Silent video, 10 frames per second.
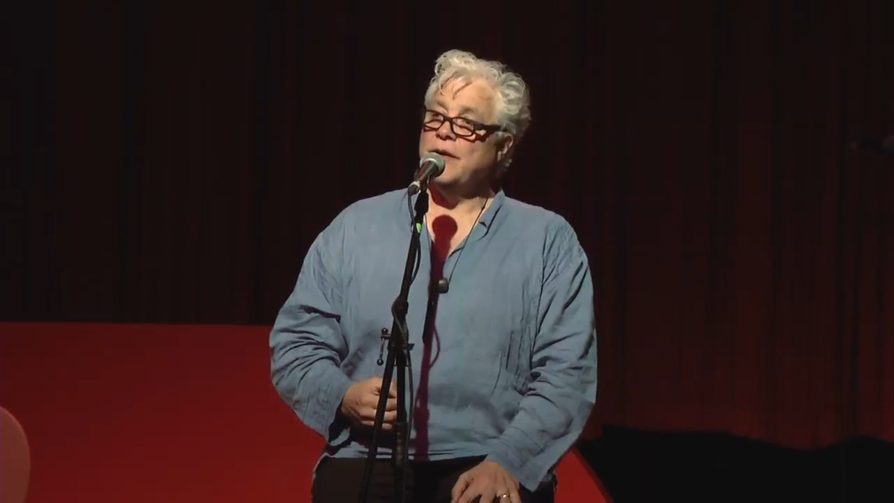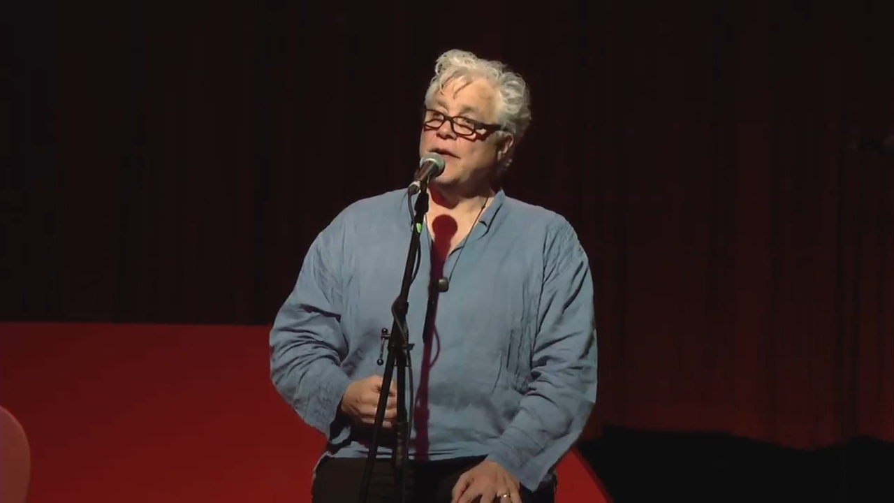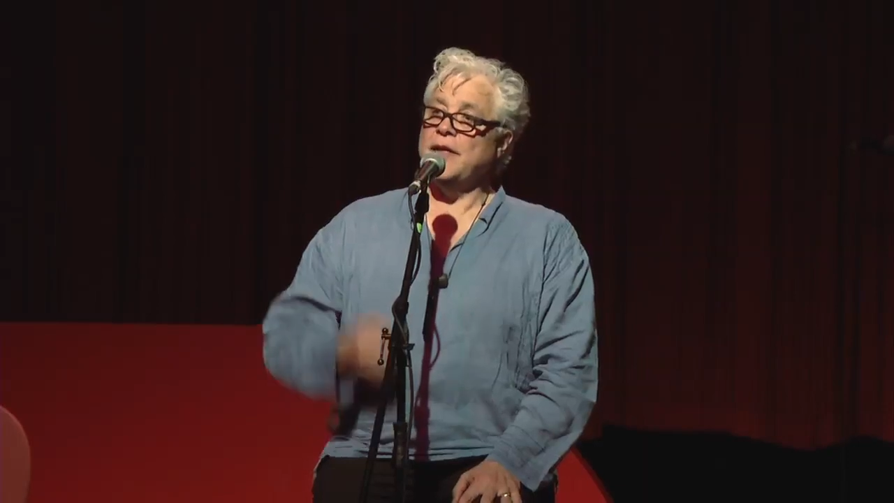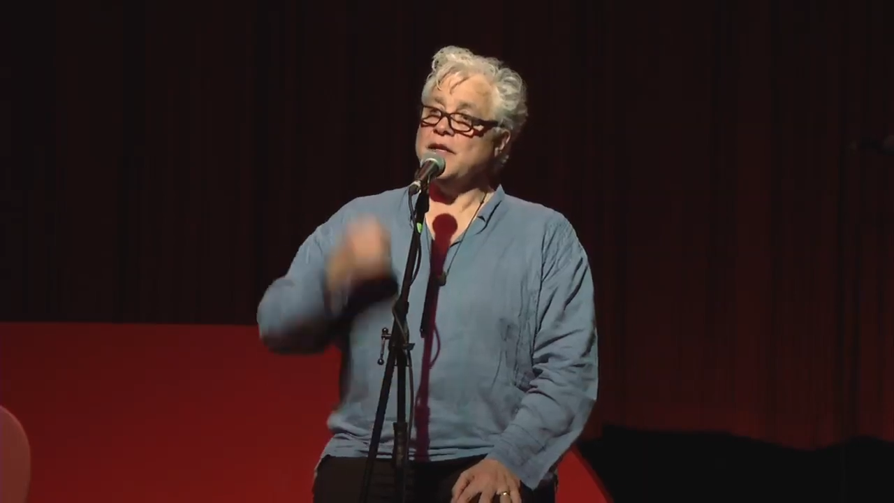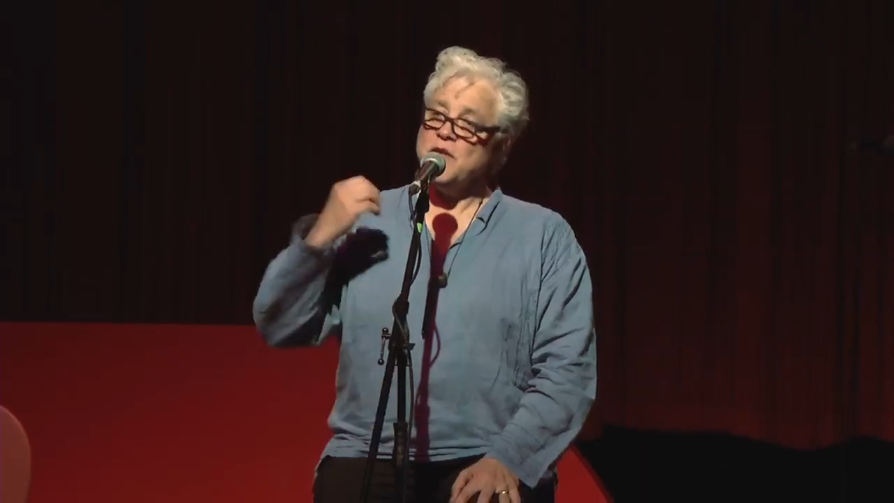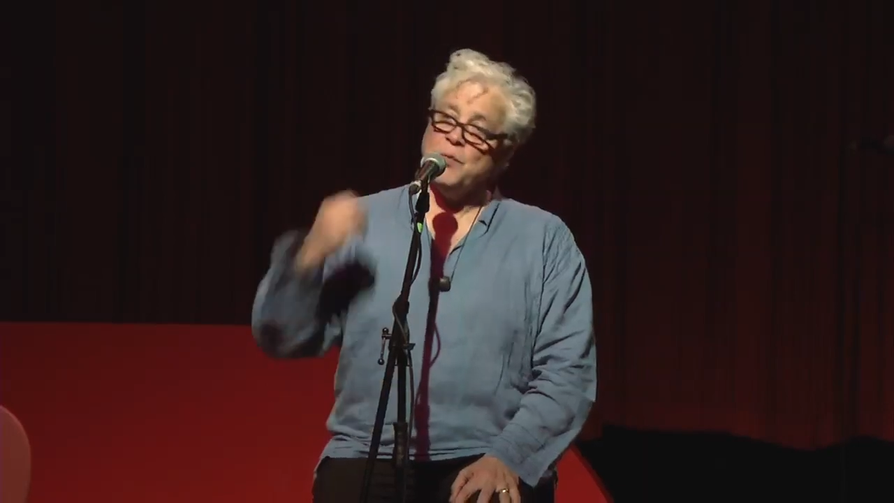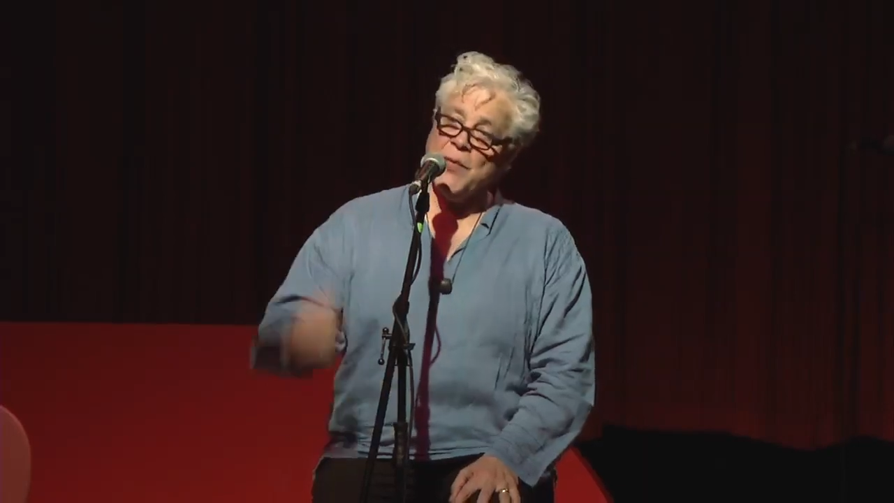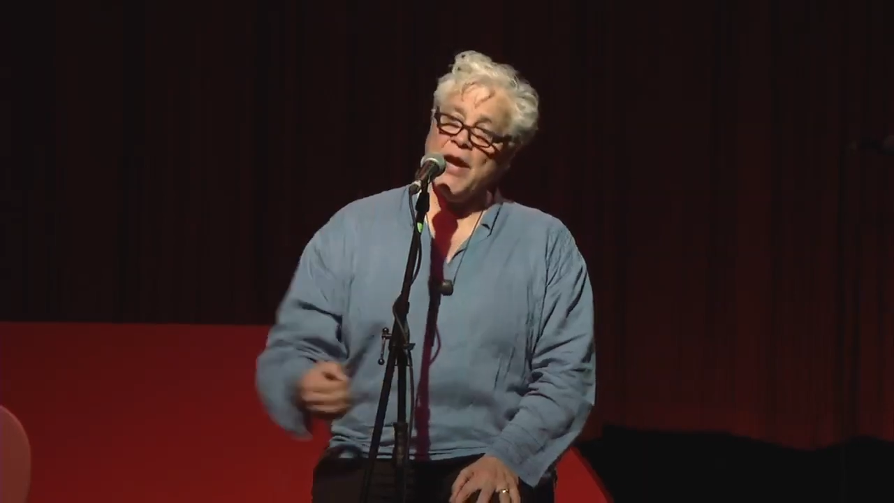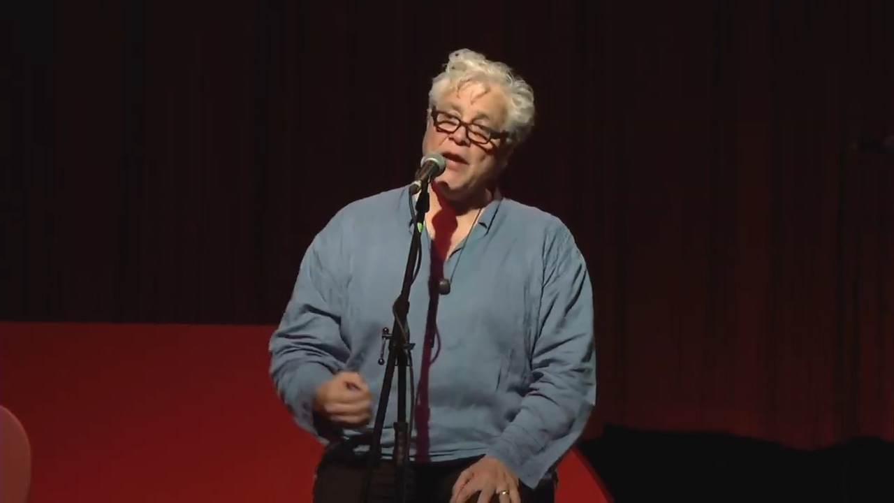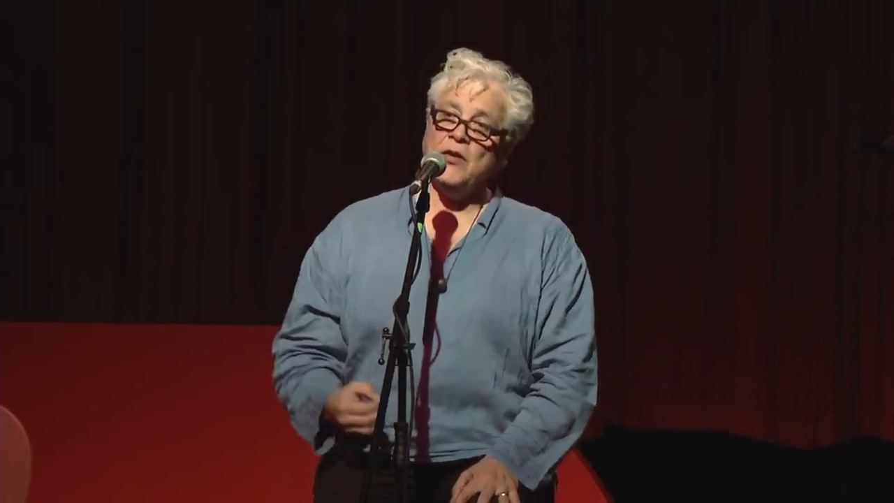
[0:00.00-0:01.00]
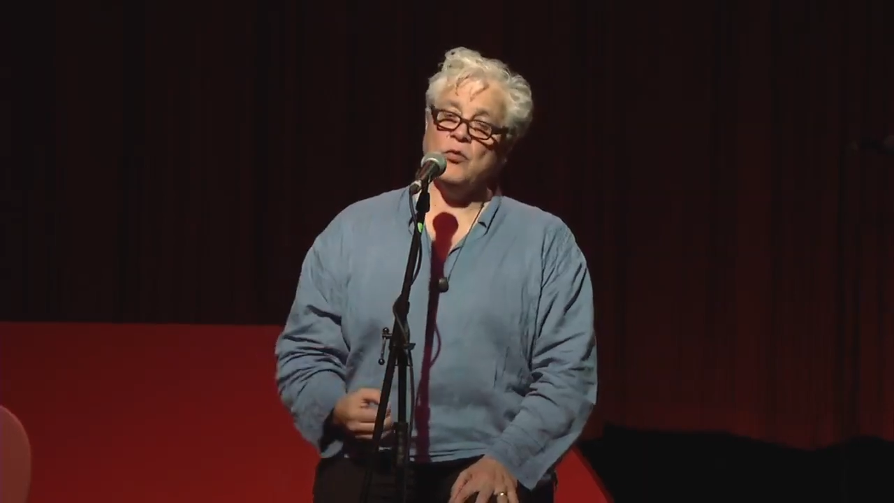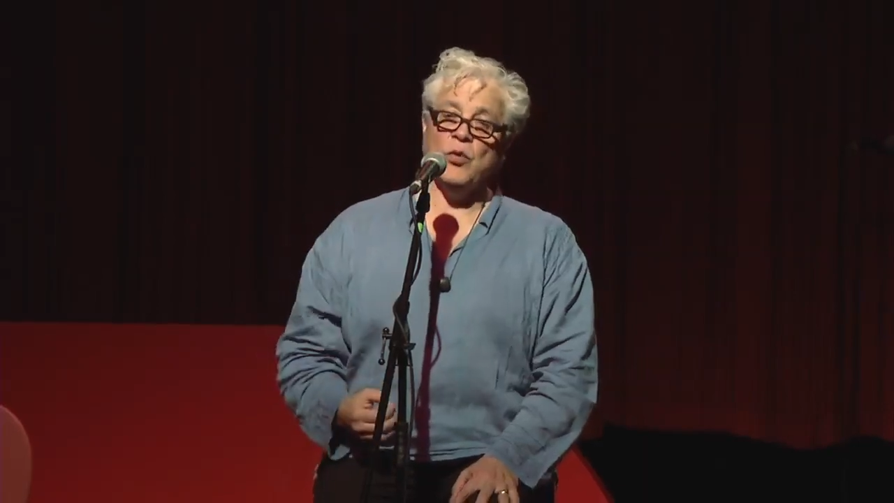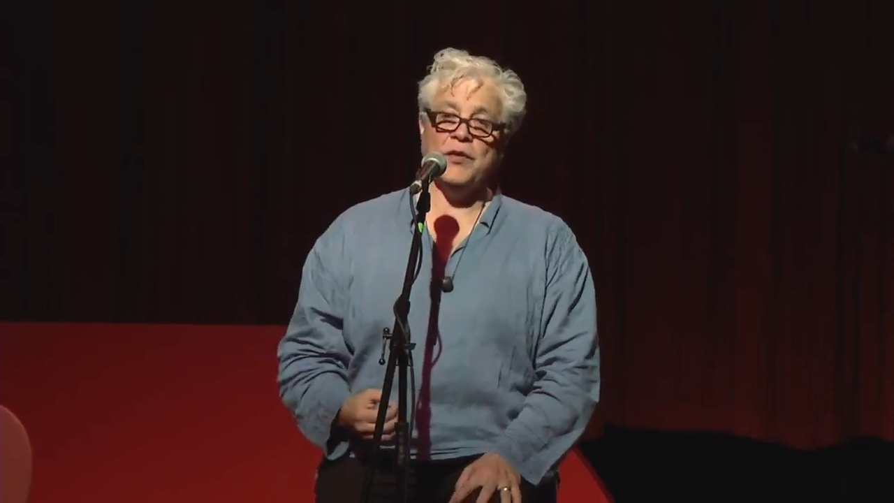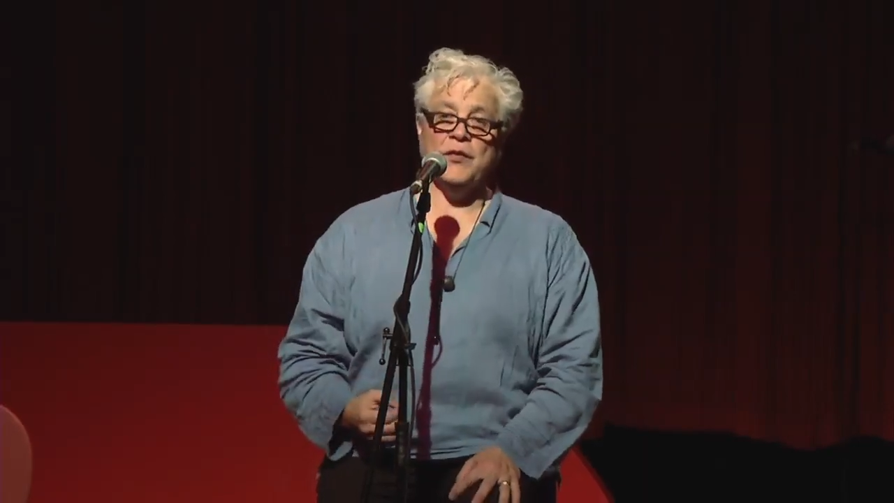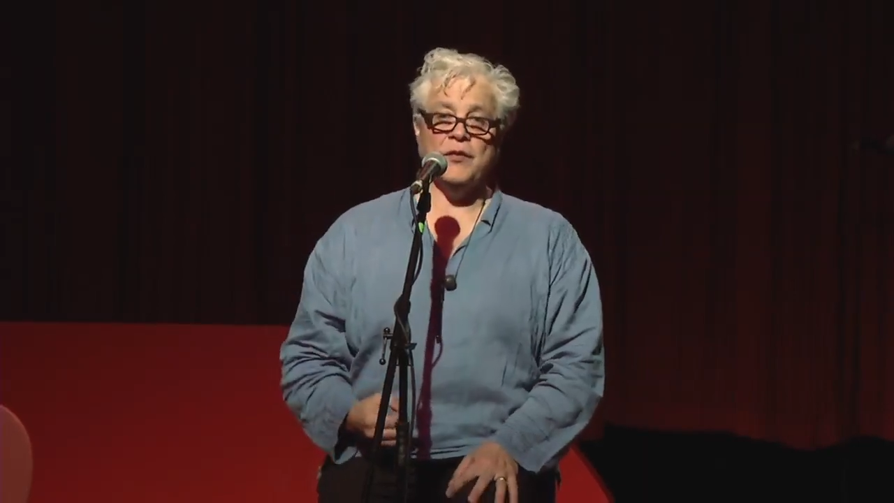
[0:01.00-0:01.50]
It doesn't matter whether